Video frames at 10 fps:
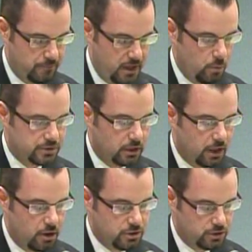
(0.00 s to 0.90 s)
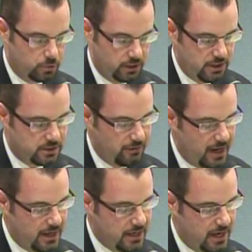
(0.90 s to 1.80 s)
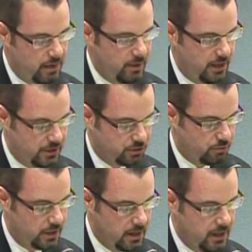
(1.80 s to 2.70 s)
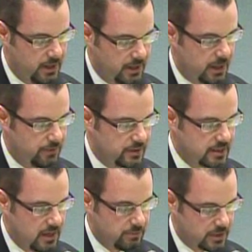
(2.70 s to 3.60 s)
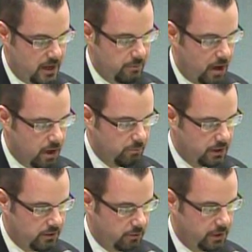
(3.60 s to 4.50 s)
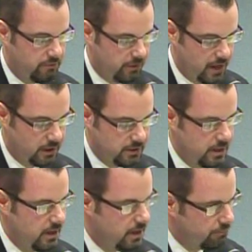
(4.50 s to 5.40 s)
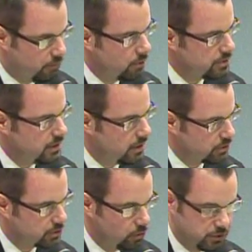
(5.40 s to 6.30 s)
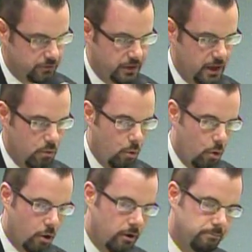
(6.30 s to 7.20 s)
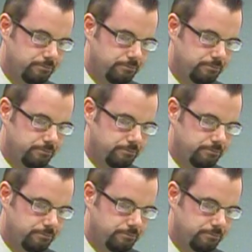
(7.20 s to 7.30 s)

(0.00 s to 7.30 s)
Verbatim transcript: It was the largest release of any game in history, yet at the same time unbelievably violent and focusing exclusively on war.